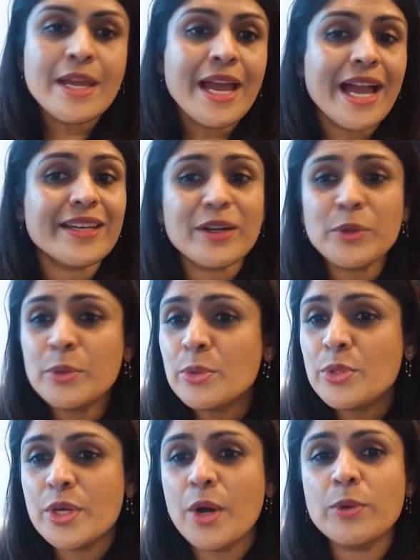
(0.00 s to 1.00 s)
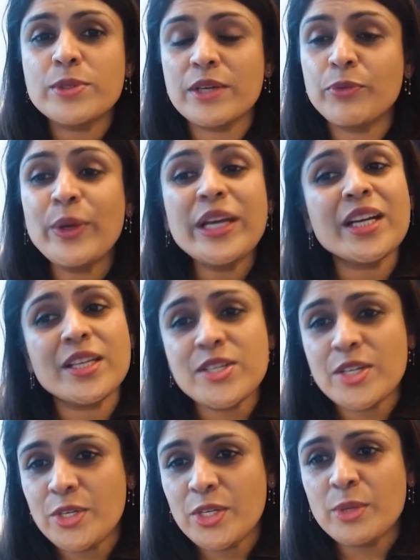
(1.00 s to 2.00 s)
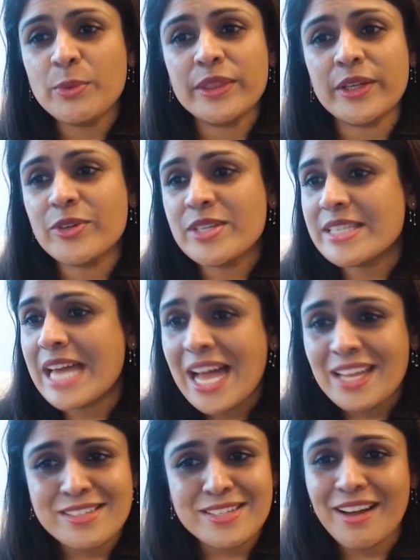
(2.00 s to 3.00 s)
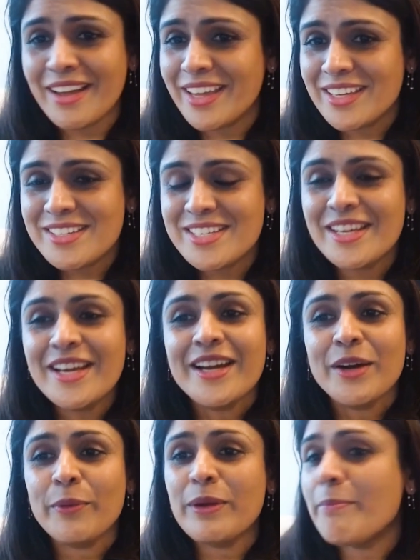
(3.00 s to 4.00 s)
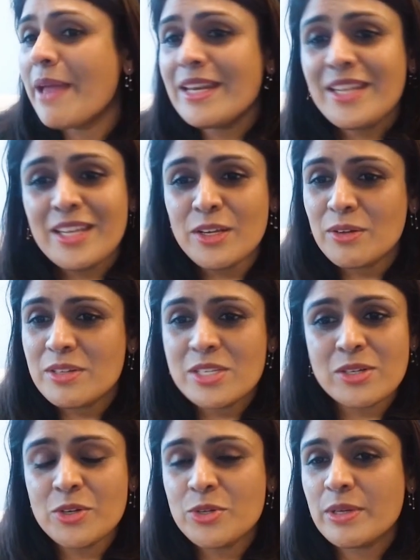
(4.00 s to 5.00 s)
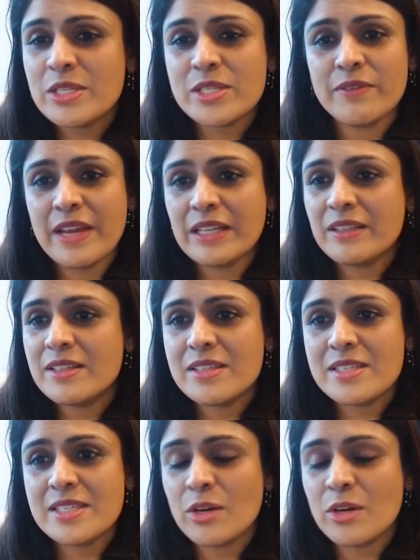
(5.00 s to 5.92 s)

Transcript: And who knows, if we continue with our sad diet, we may need start doing screening